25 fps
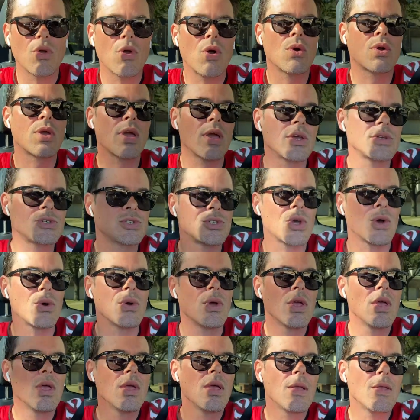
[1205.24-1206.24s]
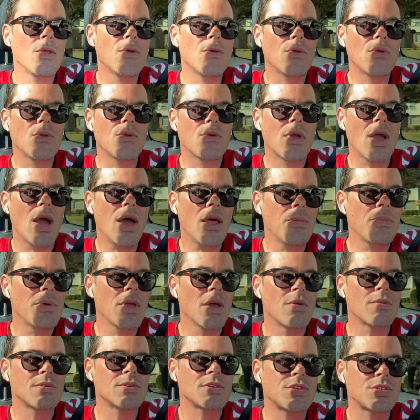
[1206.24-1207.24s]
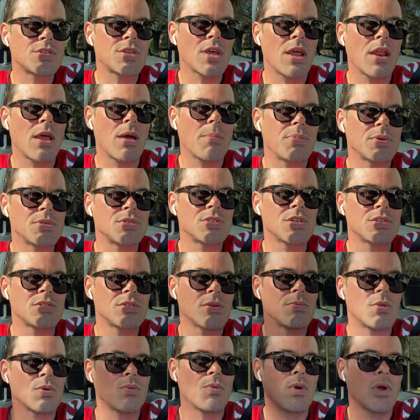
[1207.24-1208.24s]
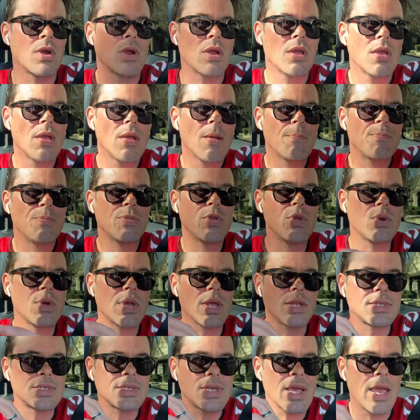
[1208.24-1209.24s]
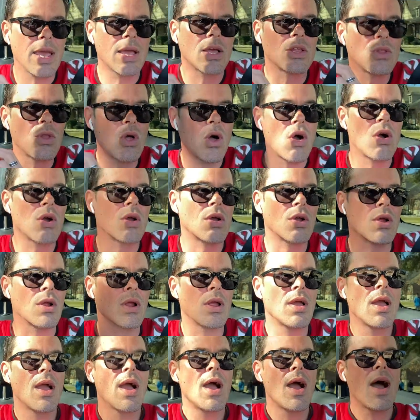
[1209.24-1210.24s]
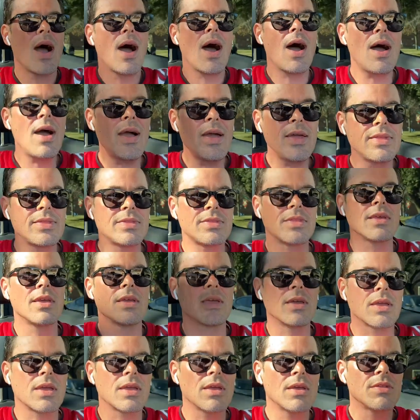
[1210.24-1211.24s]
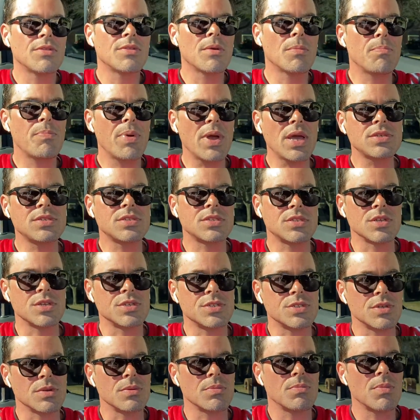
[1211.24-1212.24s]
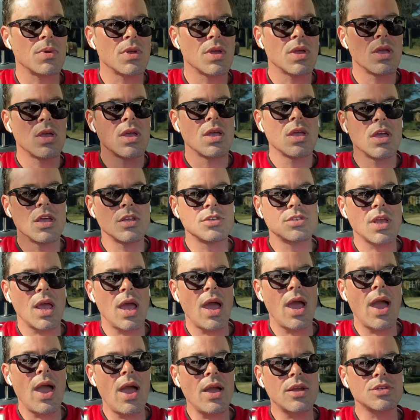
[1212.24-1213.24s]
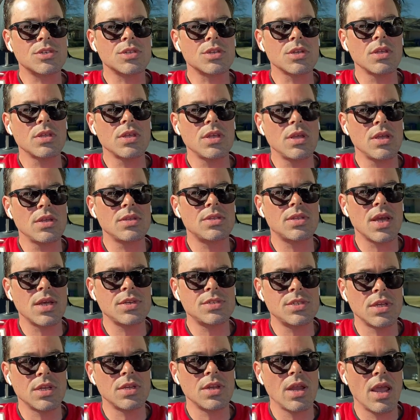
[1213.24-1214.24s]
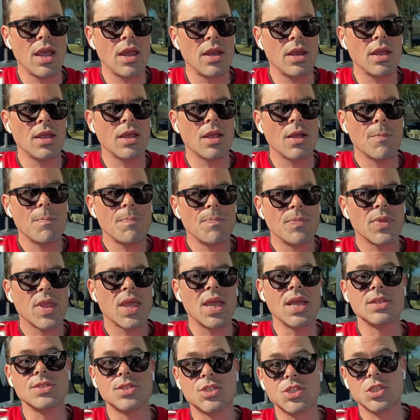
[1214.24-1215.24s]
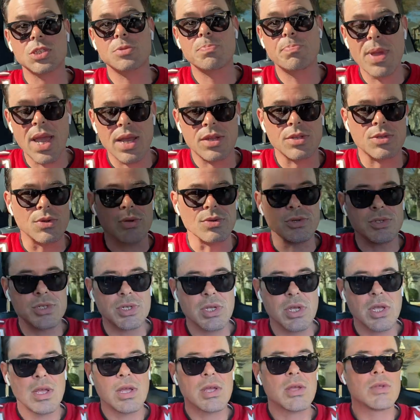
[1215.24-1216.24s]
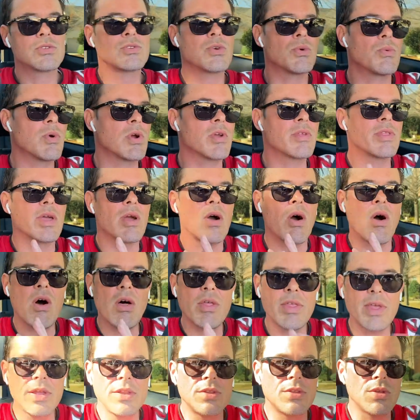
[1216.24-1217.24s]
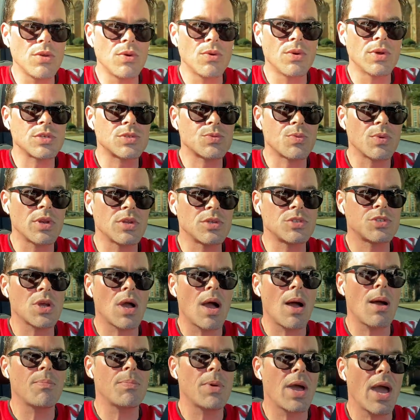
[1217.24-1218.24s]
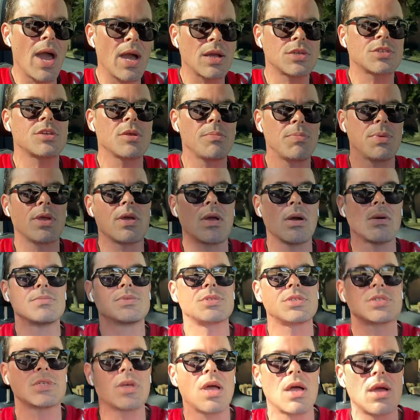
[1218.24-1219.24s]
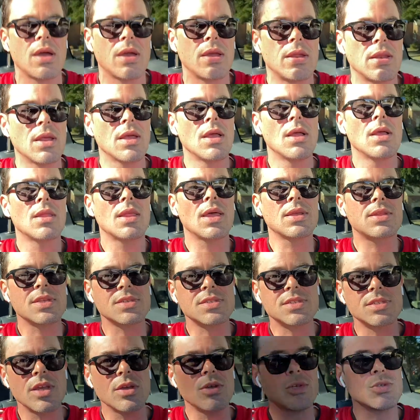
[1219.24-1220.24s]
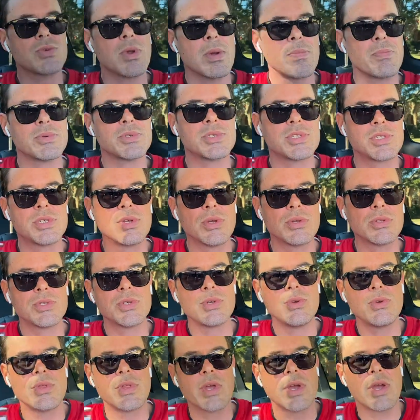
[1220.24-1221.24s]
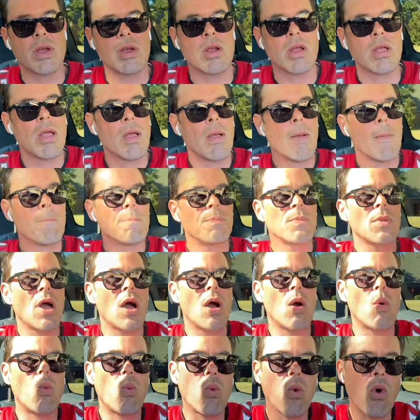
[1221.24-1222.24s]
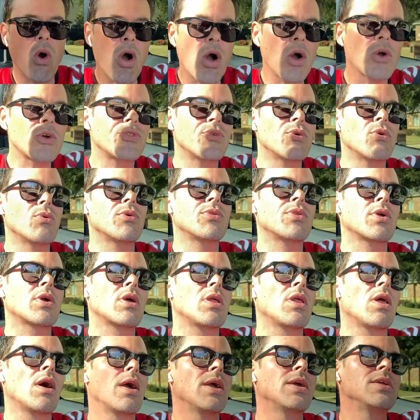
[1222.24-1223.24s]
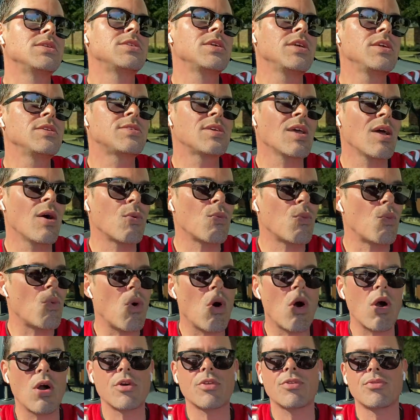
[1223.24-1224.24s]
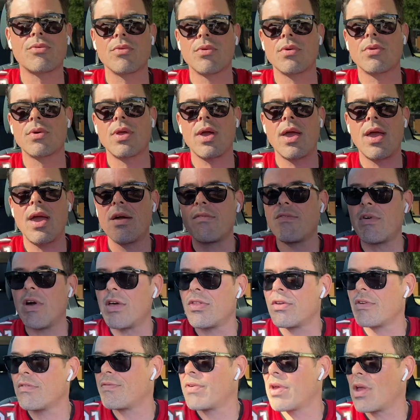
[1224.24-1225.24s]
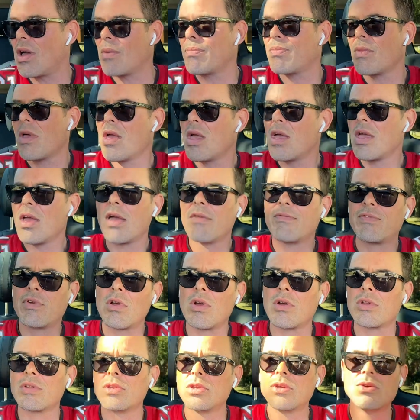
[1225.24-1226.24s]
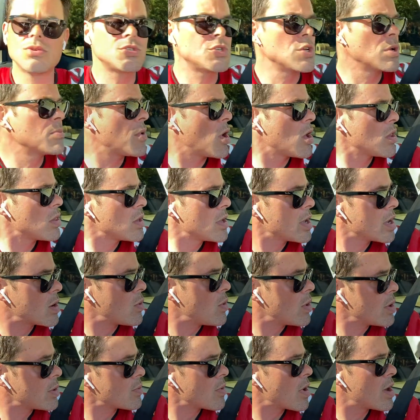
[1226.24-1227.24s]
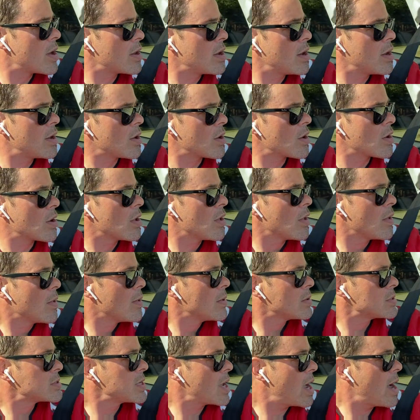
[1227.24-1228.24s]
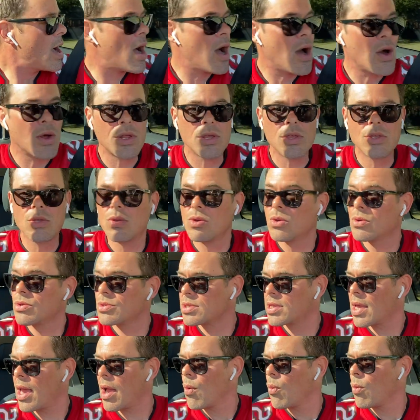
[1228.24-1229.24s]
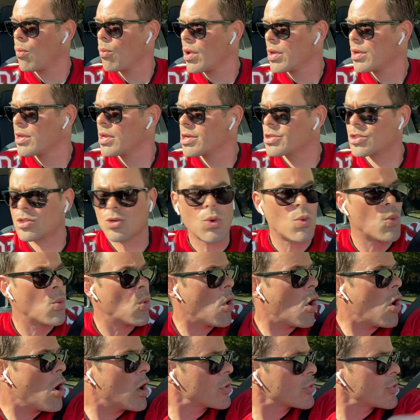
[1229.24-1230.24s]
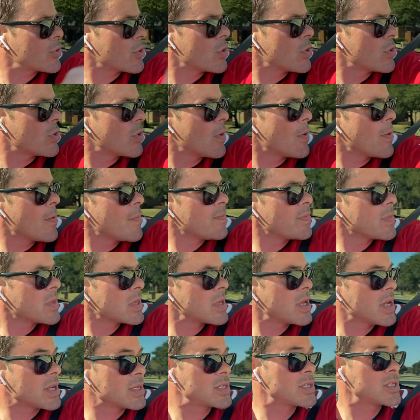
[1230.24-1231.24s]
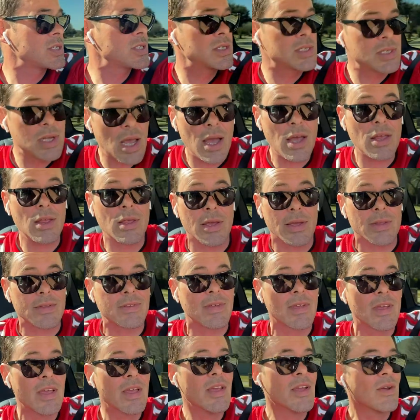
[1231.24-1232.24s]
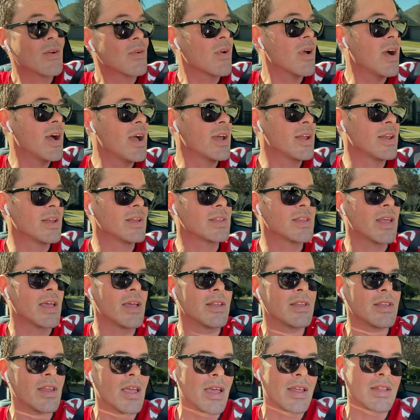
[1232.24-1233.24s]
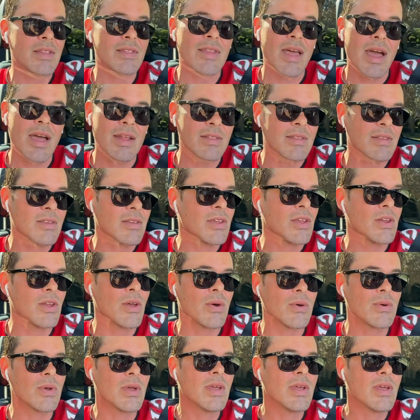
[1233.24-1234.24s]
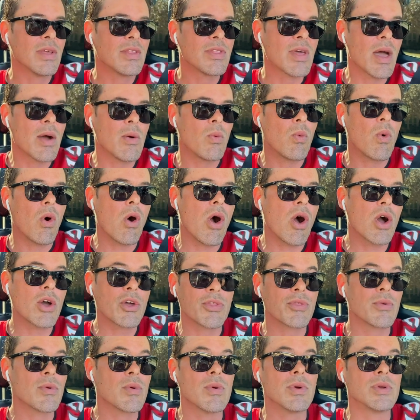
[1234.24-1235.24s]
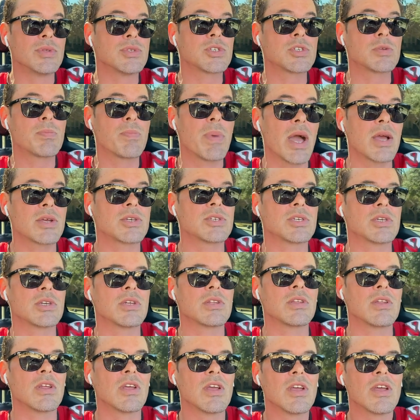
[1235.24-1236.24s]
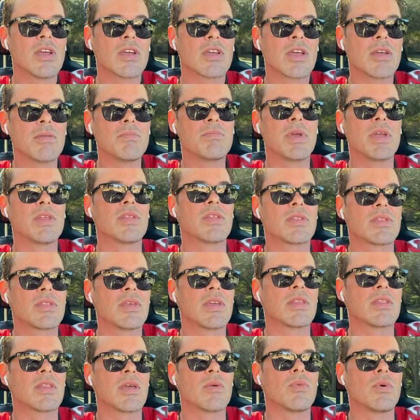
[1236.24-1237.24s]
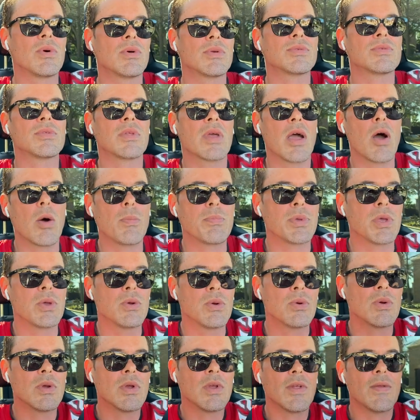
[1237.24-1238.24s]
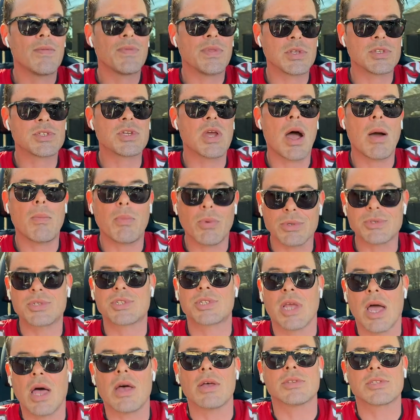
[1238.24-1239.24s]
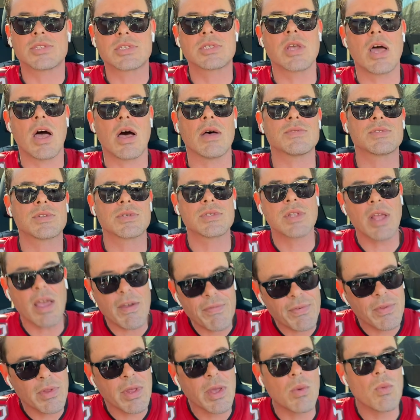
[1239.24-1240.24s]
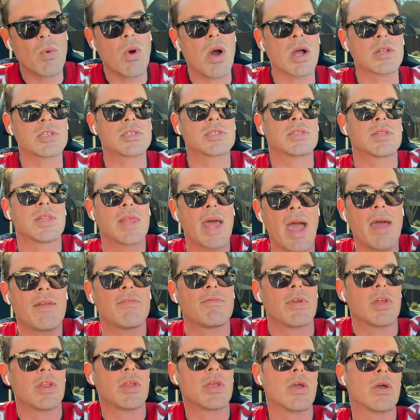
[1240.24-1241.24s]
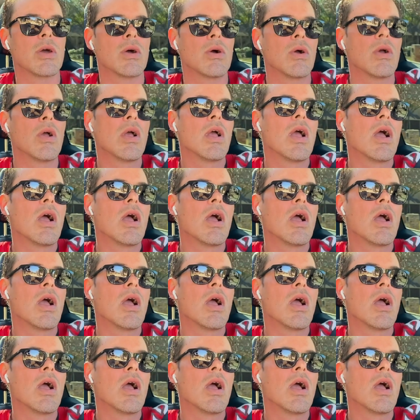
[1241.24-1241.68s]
okay? So you, you gotta be able to set up a system to where you can take longer. I think the best system is actually designating inspectors, to where they all they do is when a job actually becomes signed, like the sales rep would still do their uh, walkthrough with the client, detailed walkthrough. And I have other video, if you're on YouTube, I'll link one right here to how to use that initial walkthrough to sell it, right? And, and, and that, you know, that walkthrough inspection can be the thing that will help you, the job will sell itself. So definitely watch that video.